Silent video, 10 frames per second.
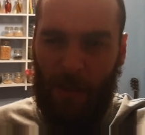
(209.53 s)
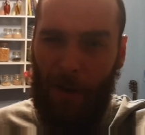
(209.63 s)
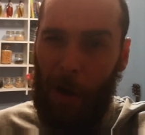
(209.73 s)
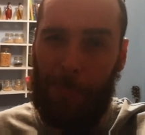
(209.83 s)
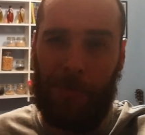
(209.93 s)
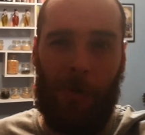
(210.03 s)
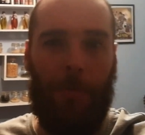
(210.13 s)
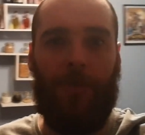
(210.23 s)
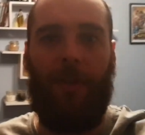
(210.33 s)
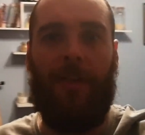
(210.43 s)
The hops are
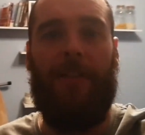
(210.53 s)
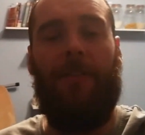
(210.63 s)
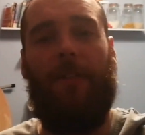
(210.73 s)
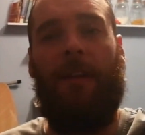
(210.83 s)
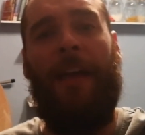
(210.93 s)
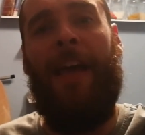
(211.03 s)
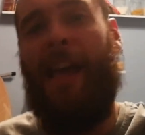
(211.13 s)
almost non-existent.